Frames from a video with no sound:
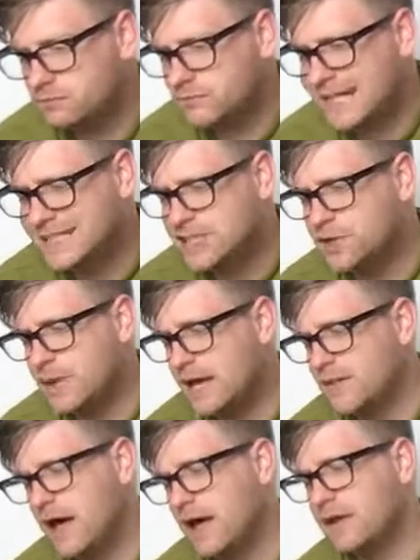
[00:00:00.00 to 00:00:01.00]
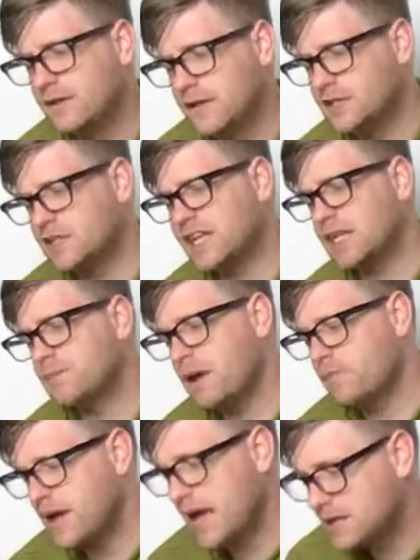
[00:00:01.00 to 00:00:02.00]
And did you hear that? They shut down the
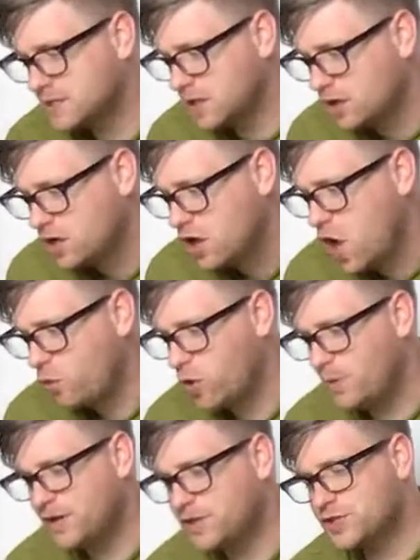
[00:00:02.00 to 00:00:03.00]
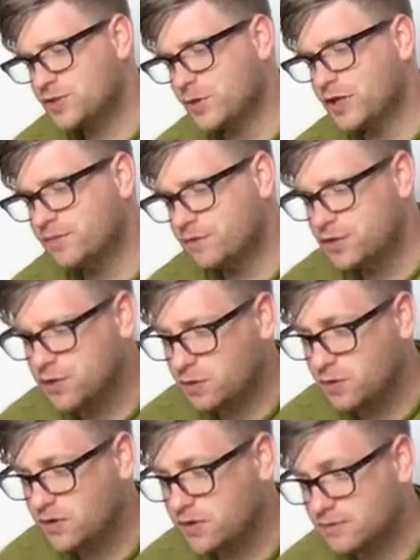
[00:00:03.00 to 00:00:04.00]
main reactor. Will be destroyed for
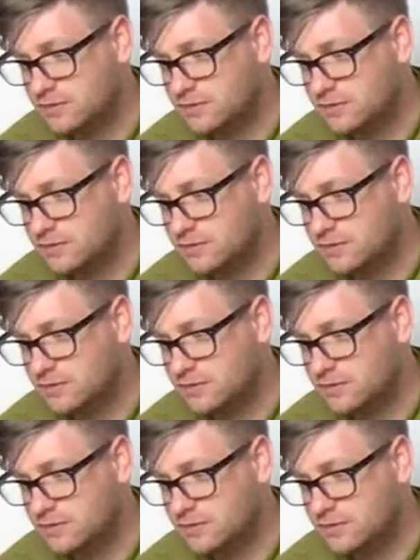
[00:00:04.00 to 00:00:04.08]
sure.